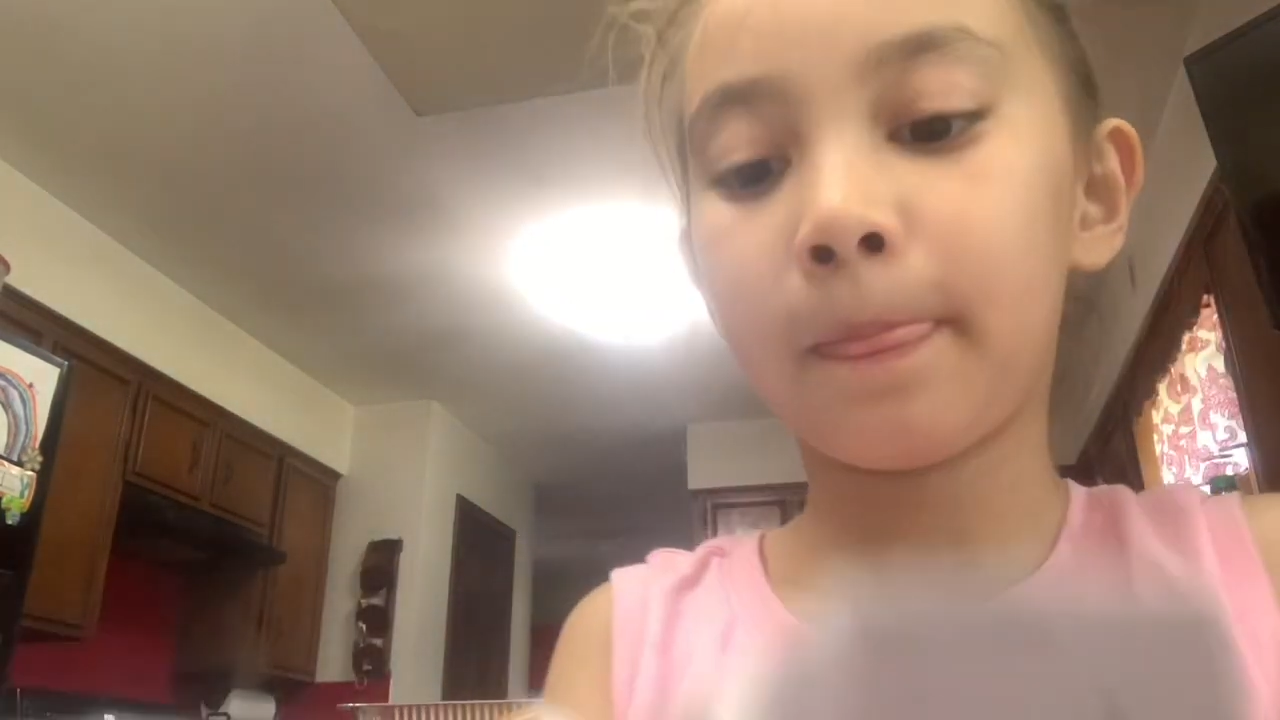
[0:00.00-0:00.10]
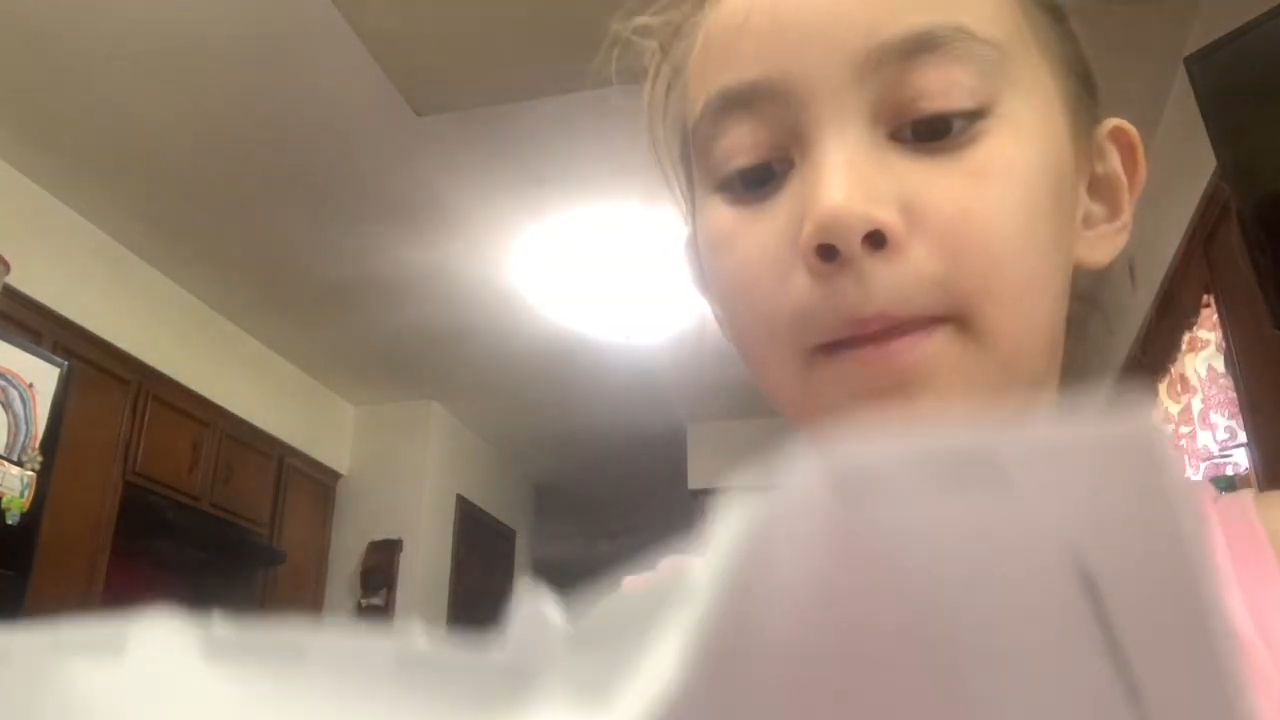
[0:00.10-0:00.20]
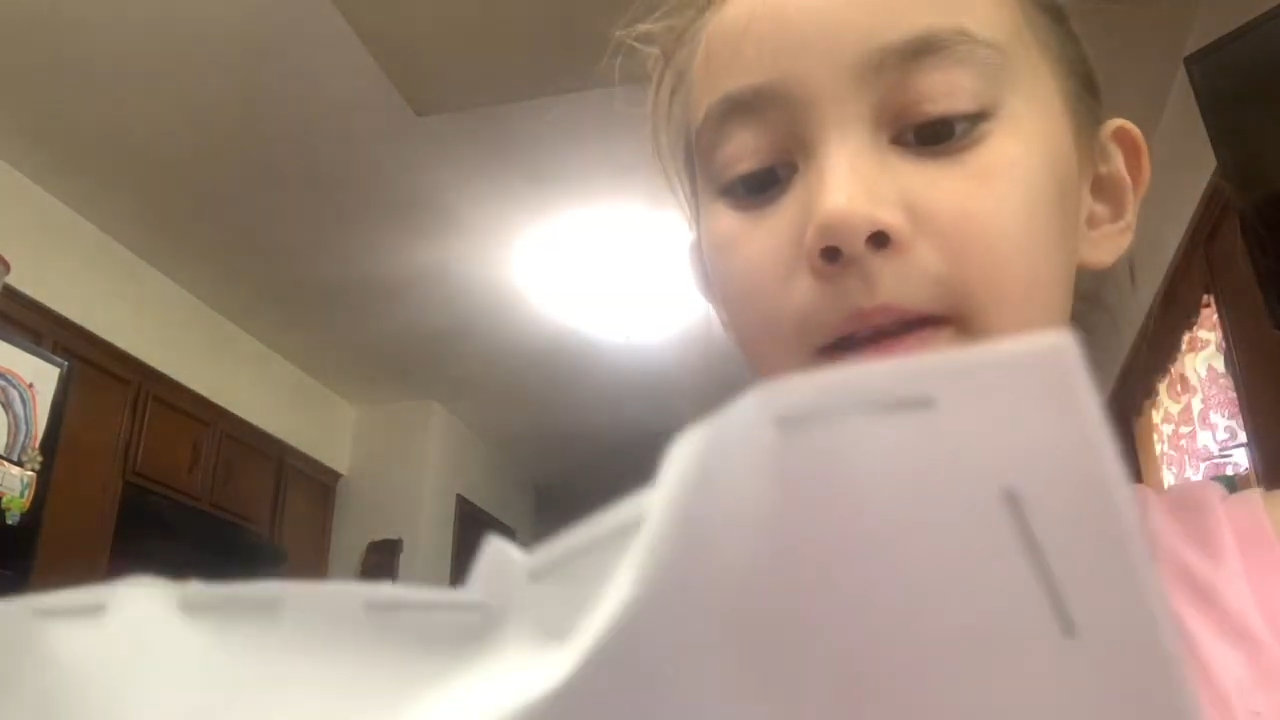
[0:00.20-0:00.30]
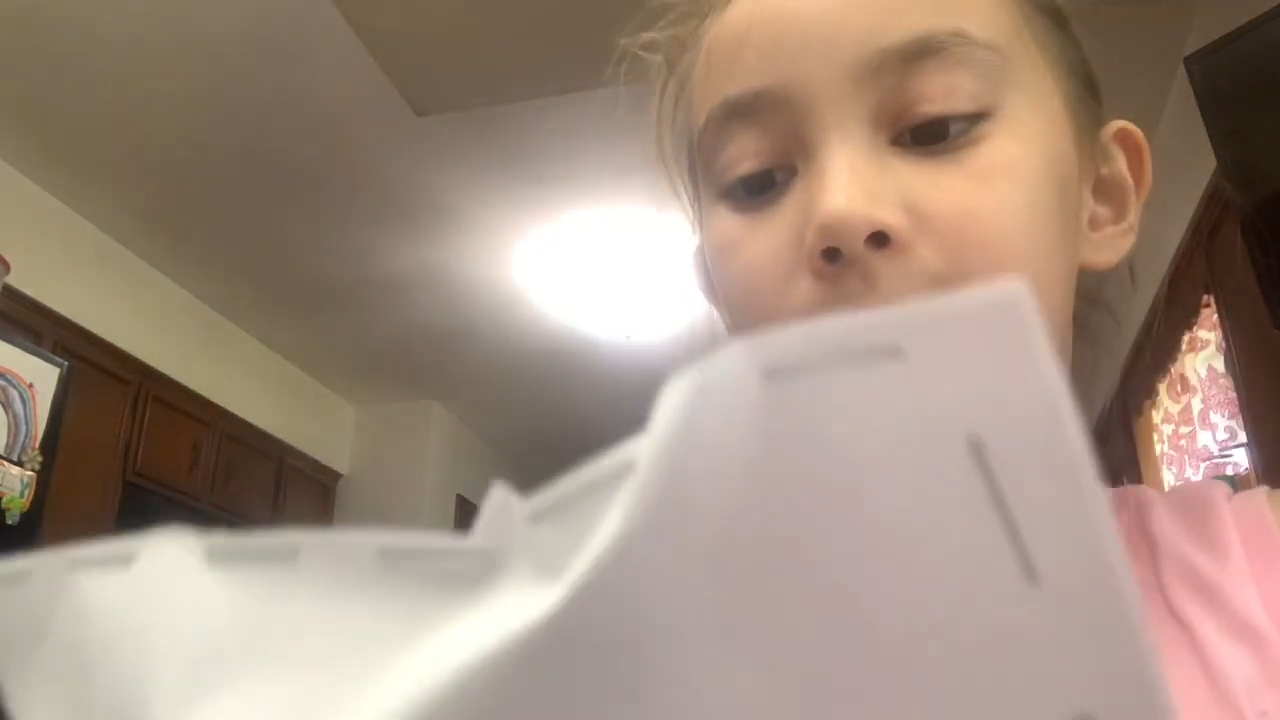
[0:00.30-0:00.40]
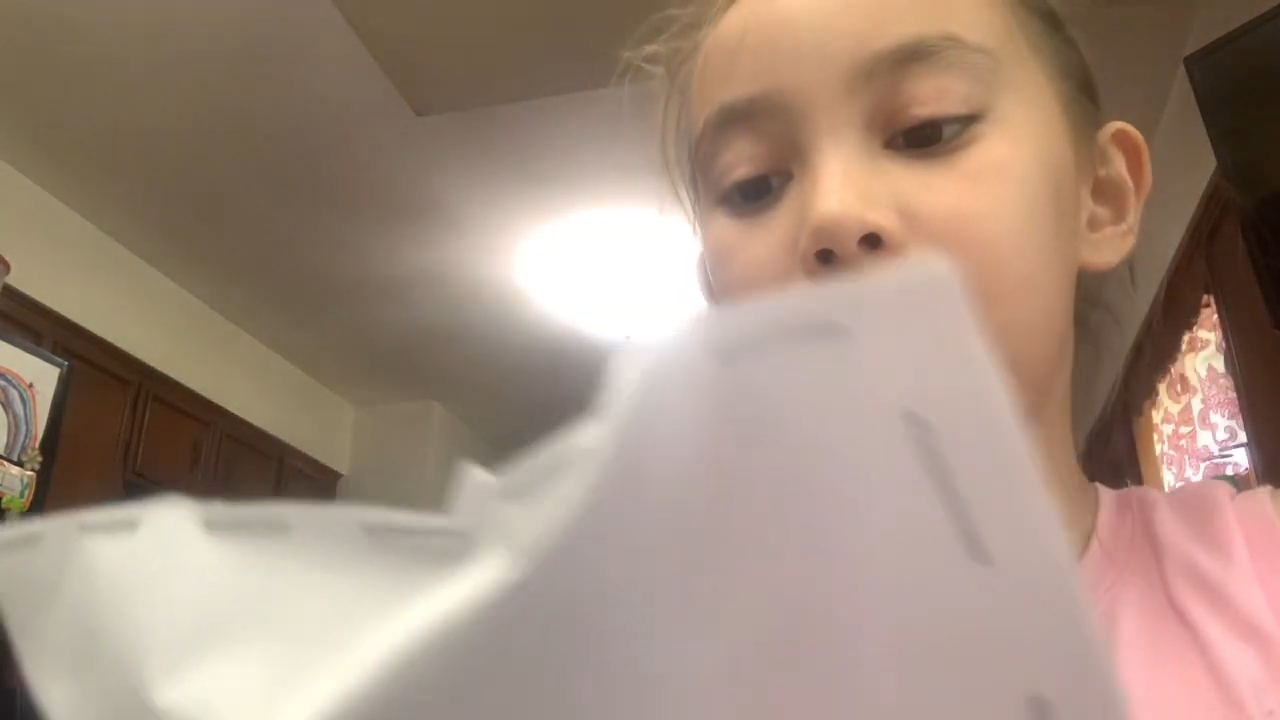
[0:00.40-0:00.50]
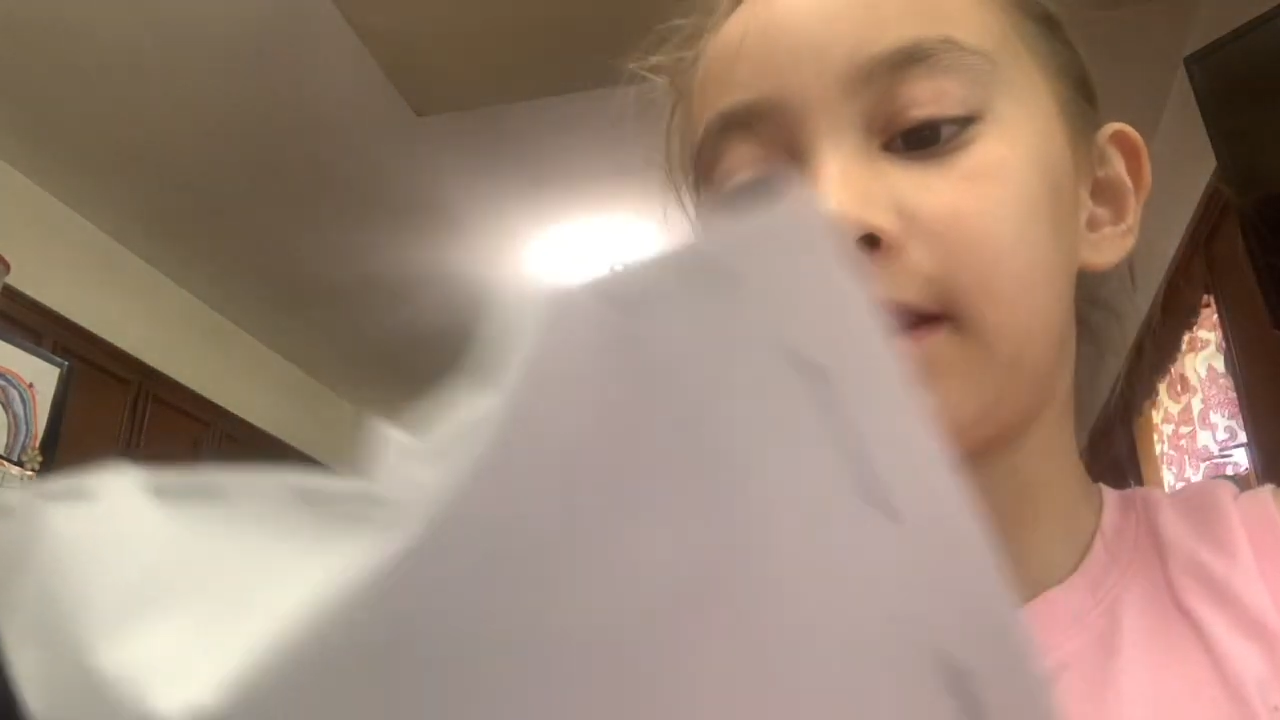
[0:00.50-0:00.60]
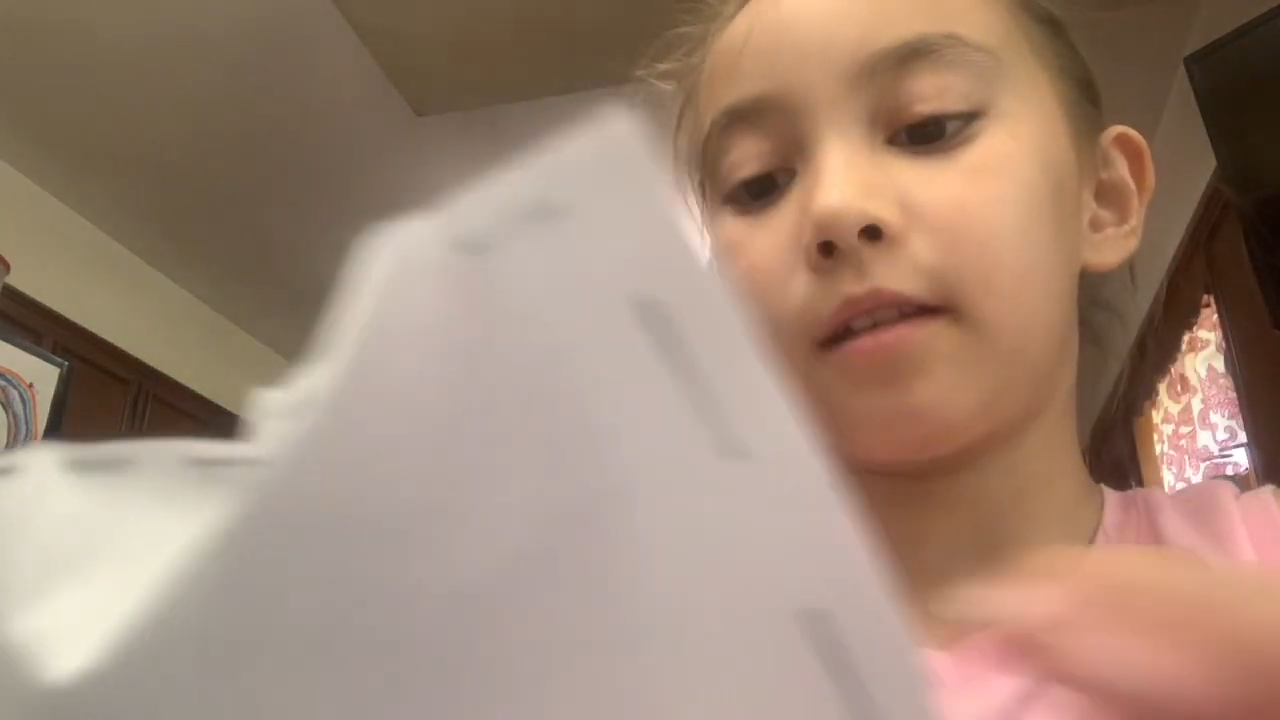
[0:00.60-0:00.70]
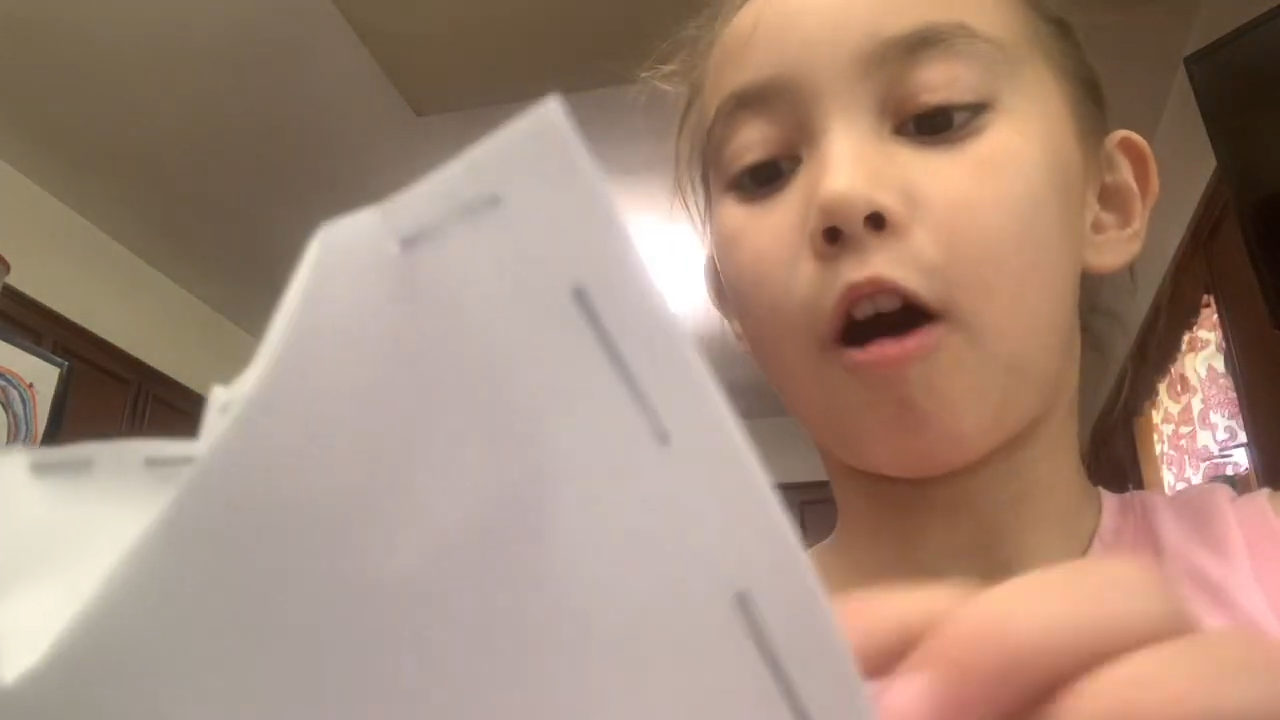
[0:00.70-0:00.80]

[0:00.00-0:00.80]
It's an